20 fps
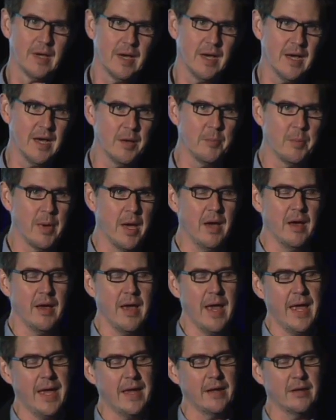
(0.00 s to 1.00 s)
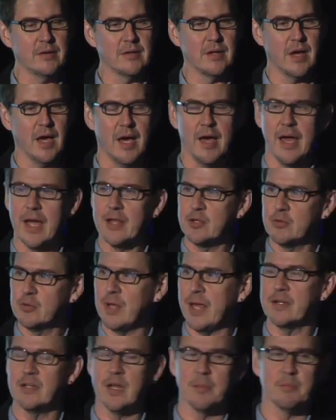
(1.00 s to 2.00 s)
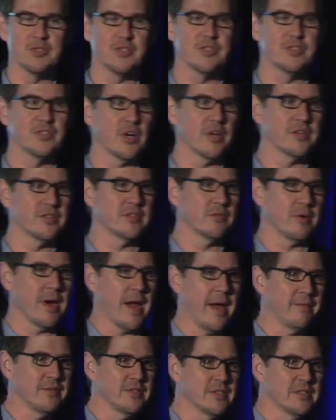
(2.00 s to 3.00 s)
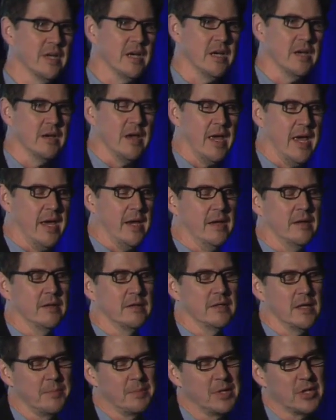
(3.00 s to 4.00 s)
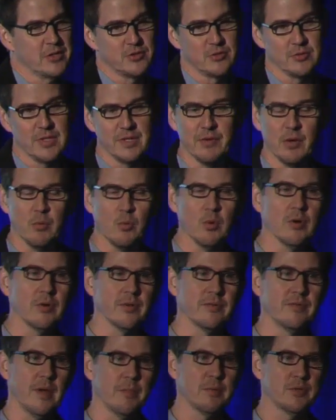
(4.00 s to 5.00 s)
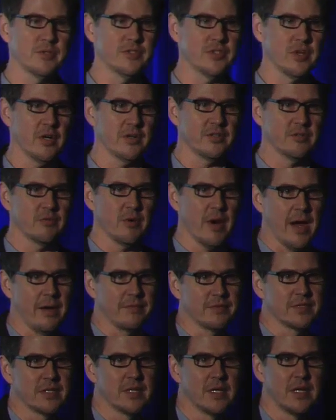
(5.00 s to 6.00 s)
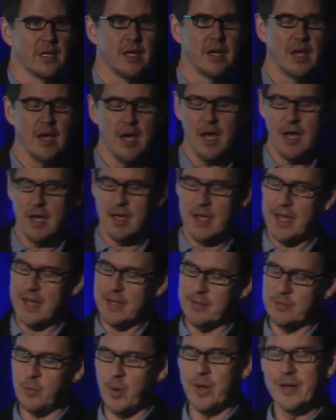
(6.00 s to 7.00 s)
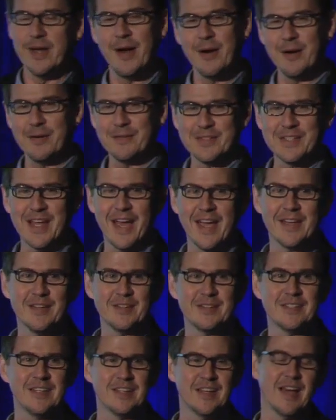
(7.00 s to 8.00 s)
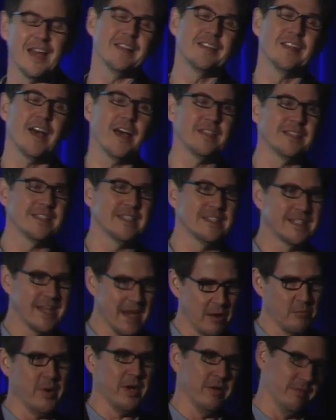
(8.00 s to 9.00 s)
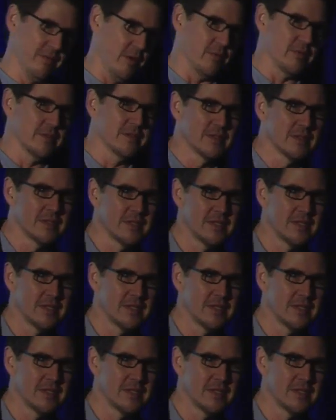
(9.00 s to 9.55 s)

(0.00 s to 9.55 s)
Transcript: Um, uh, and, uh, and you like numbers and charts and graphs, and because you live in a world of numbers and charts and graphs. and what narrative science does is get rid of those.